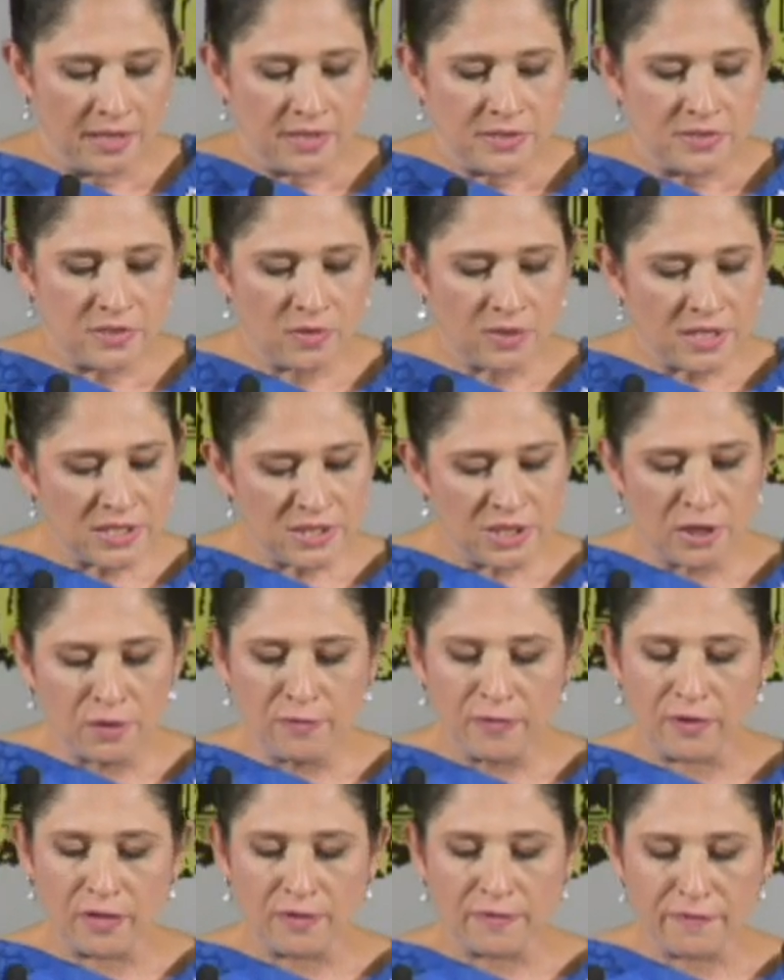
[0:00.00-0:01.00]
So this year,
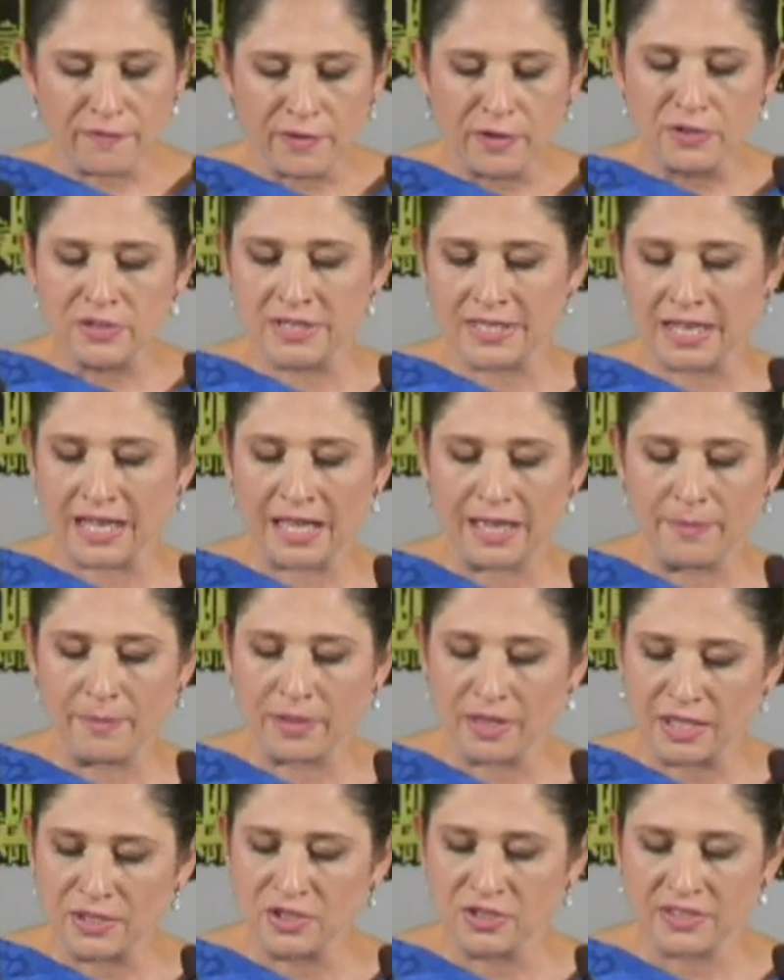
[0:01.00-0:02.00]
for the first time,
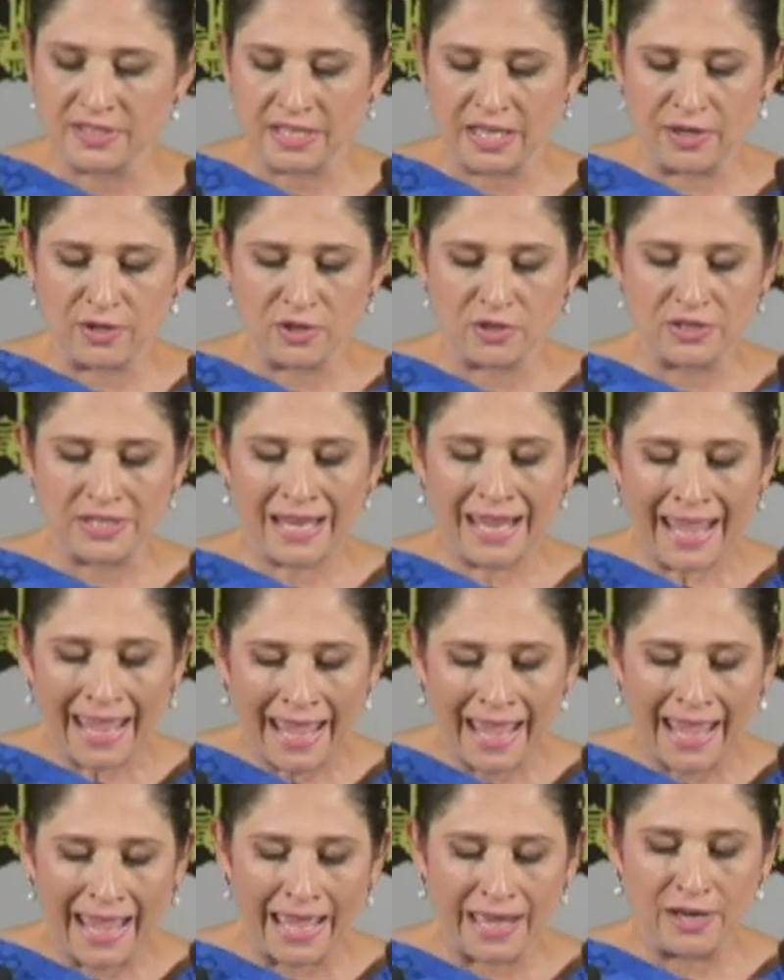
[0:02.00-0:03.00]
legislators
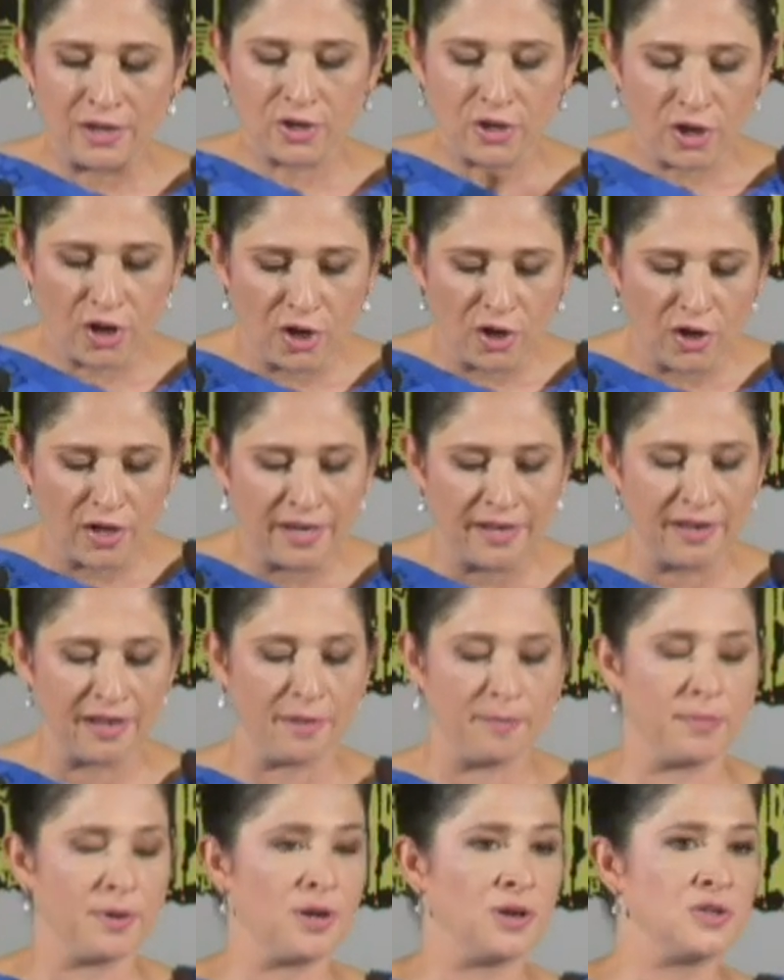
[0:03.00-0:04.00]
had current
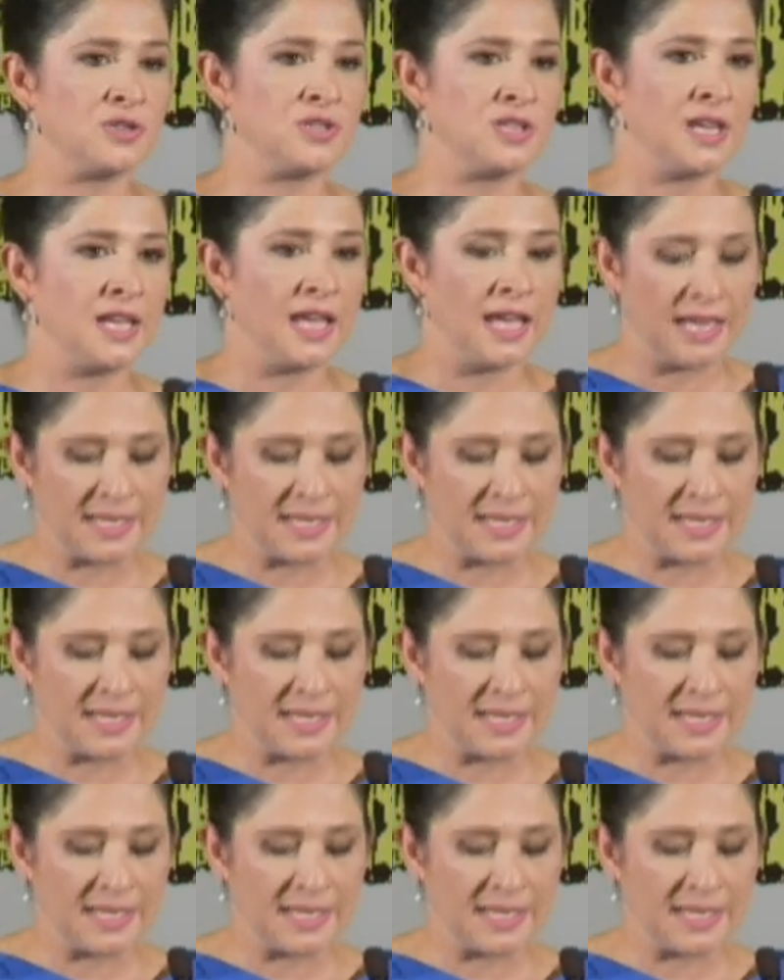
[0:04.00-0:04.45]
numbers